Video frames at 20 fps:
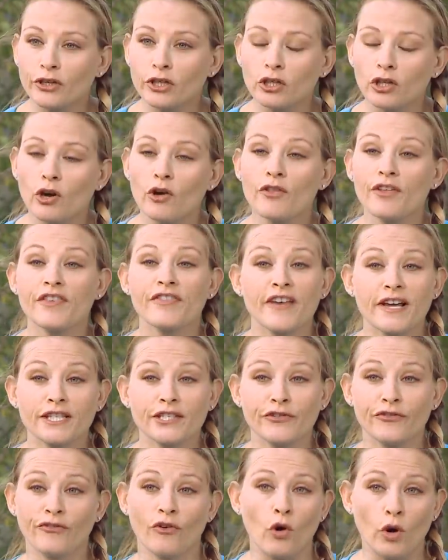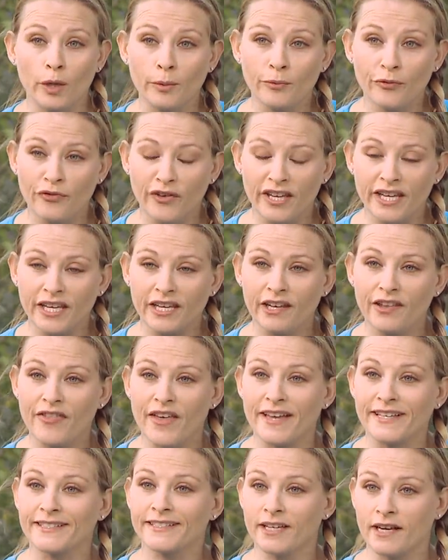clothing that's form-fitting,
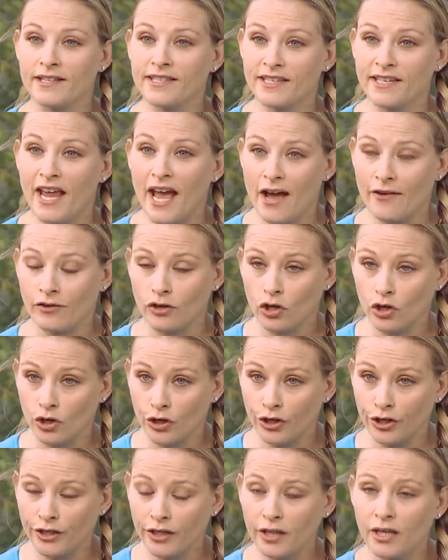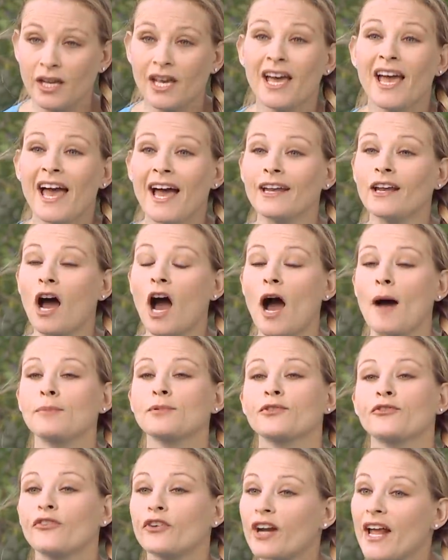that doesn't have a hood, and opt
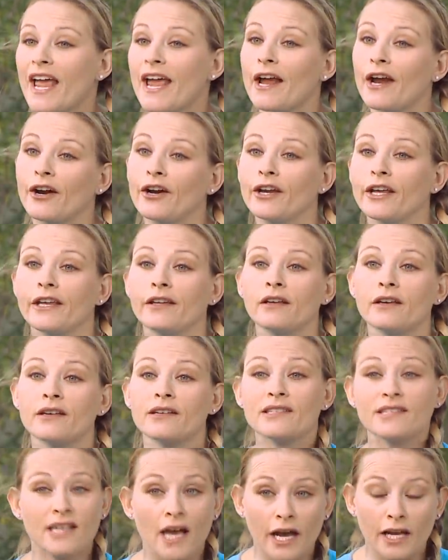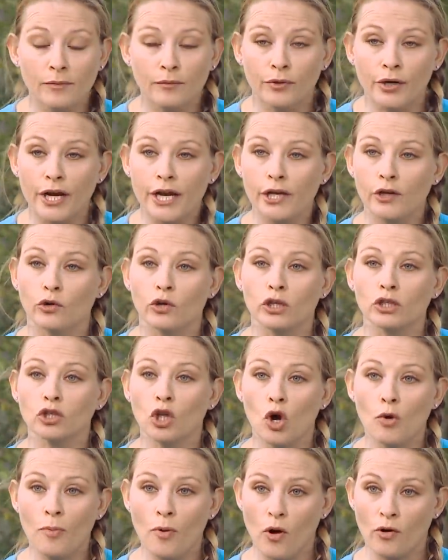for hair in a side braid or a
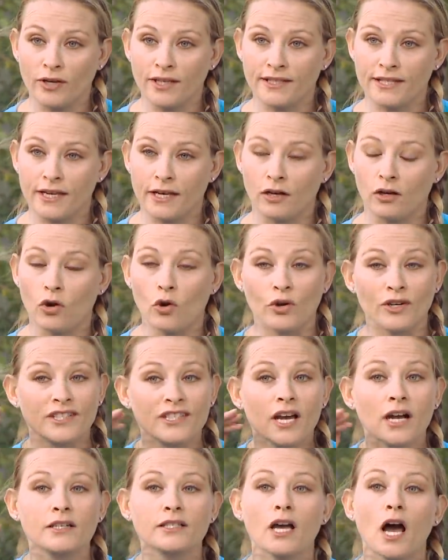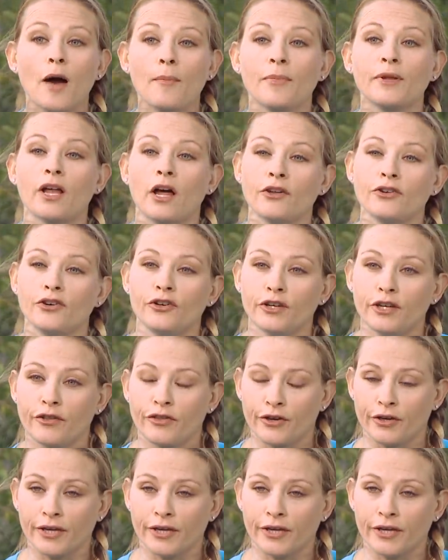low ponytail or tucked up and underneath your